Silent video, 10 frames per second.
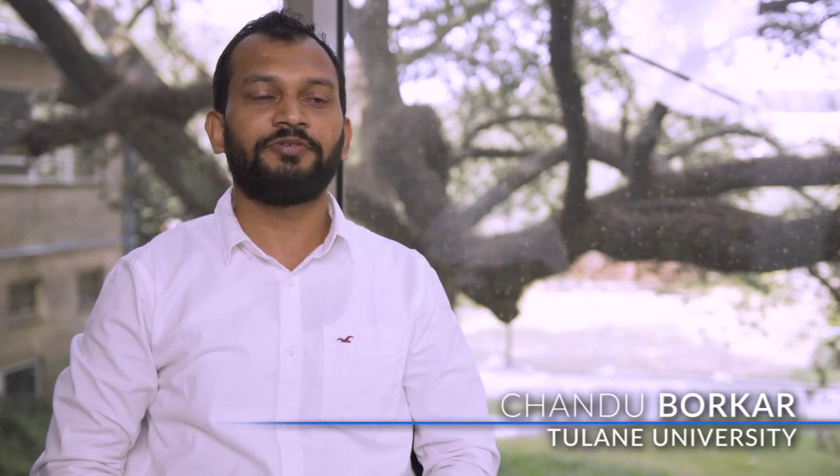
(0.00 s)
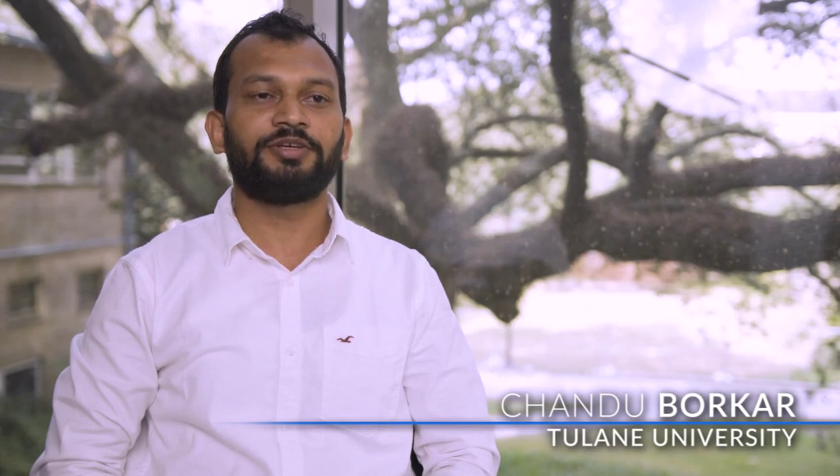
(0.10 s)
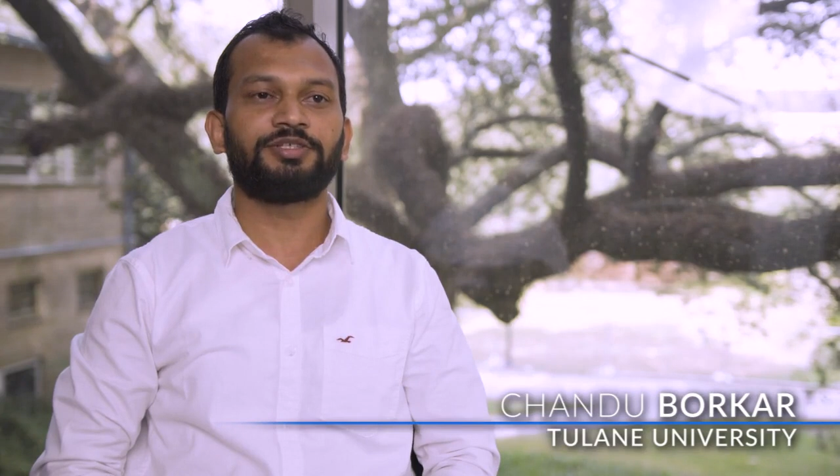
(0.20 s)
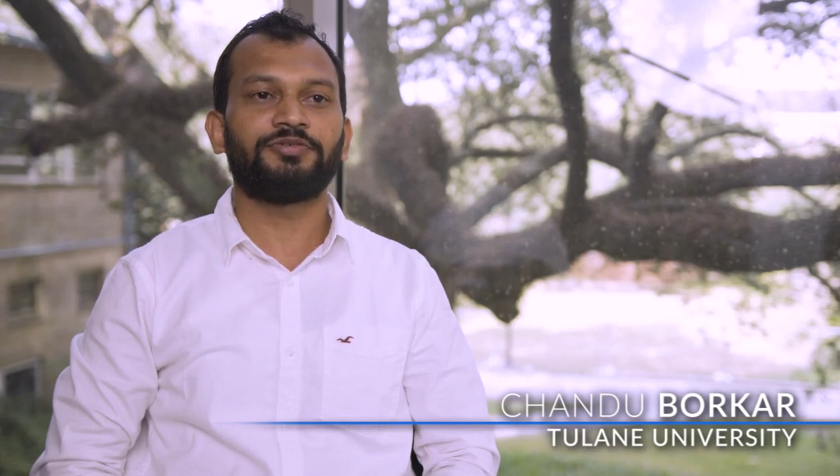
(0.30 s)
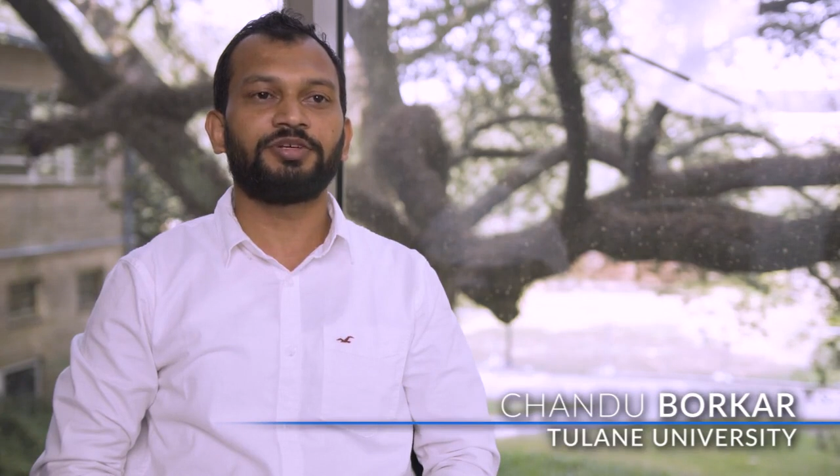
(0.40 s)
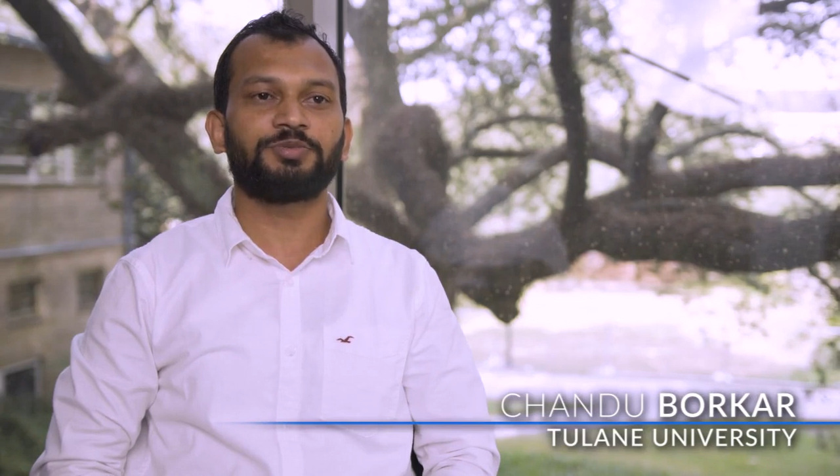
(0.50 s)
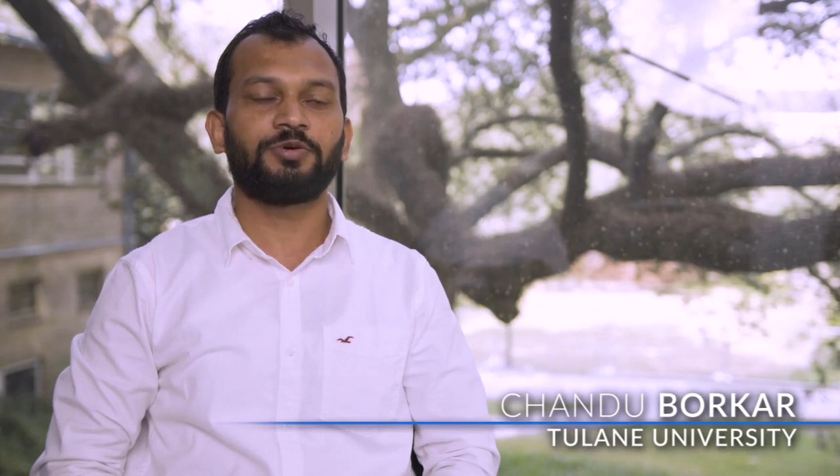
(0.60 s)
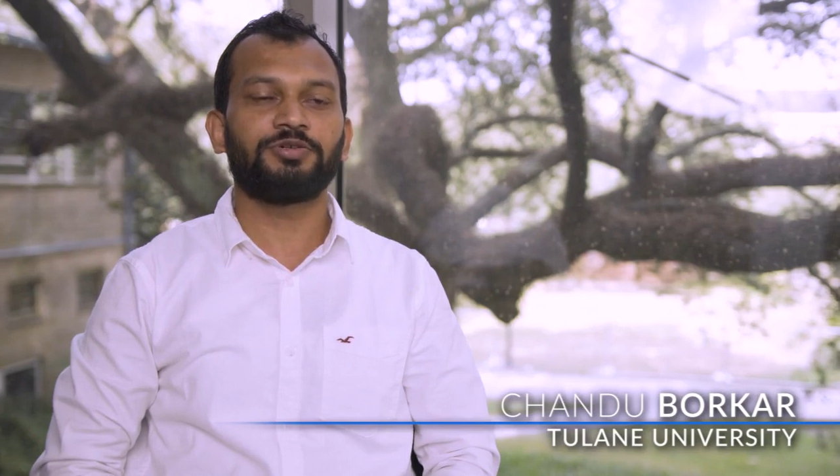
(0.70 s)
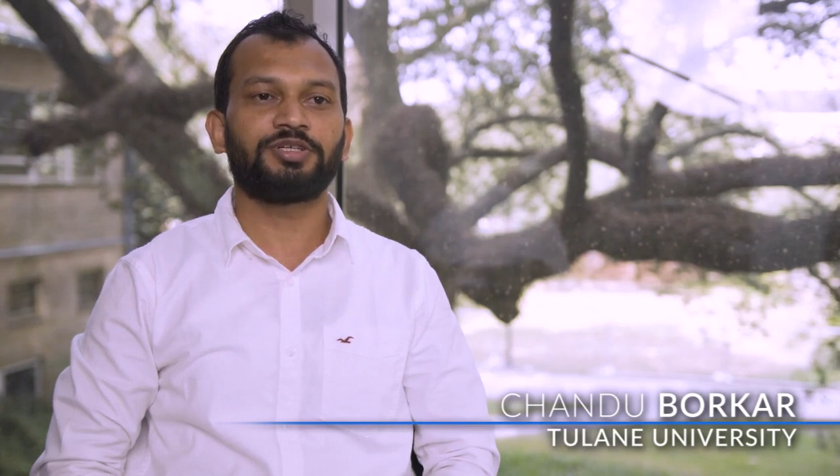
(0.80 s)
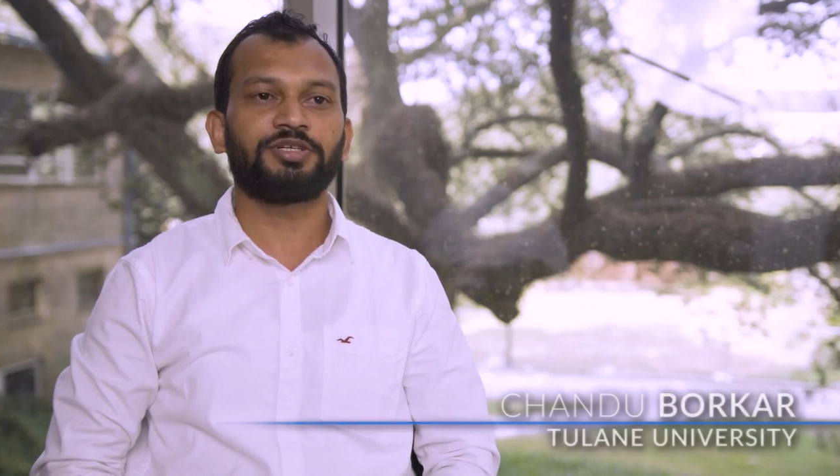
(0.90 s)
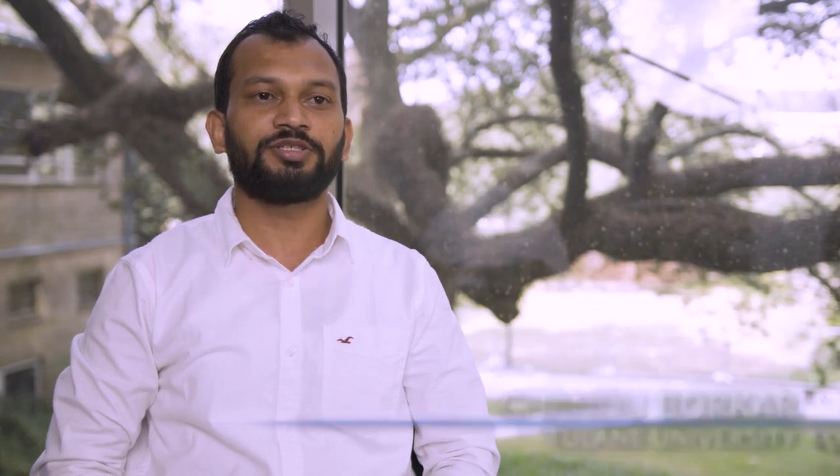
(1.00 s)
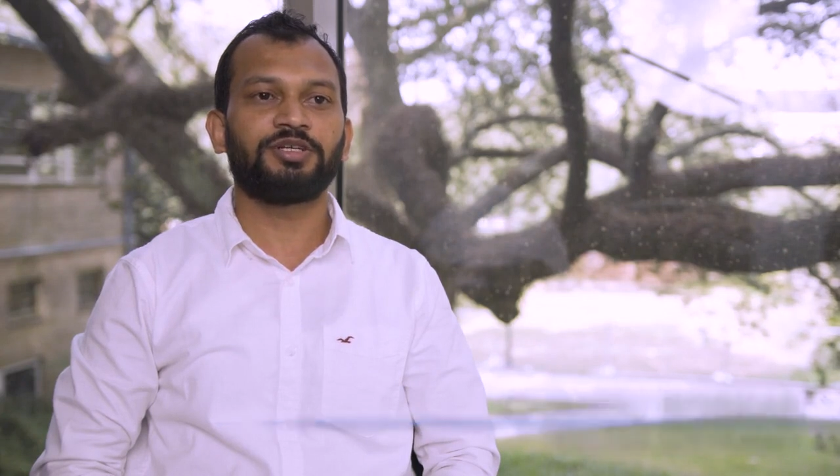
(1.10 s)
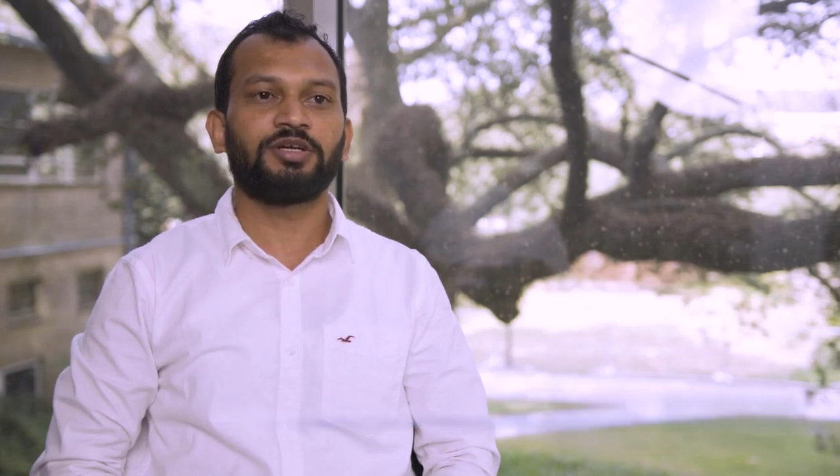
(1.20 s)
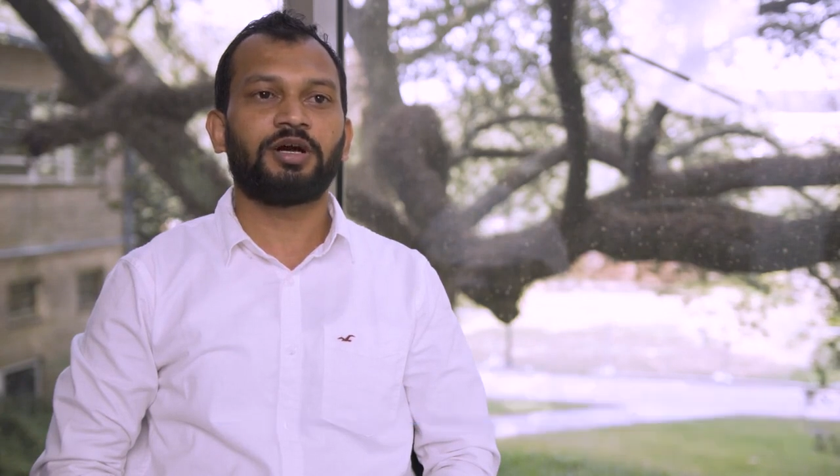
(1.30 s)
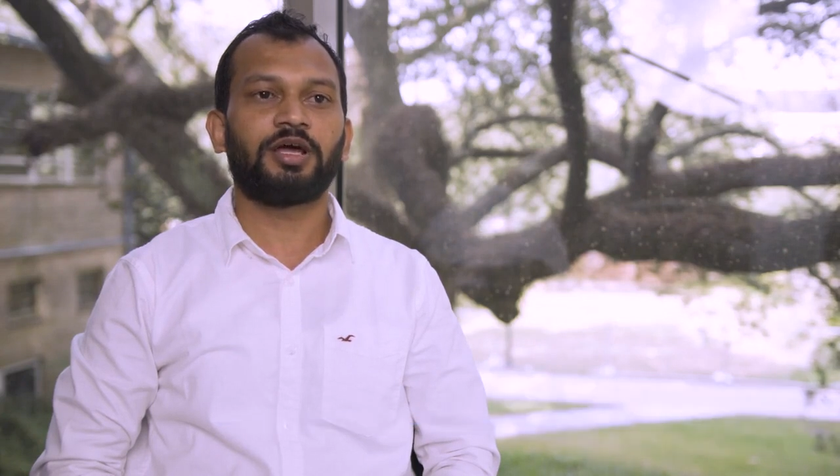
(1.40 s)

defensive responses,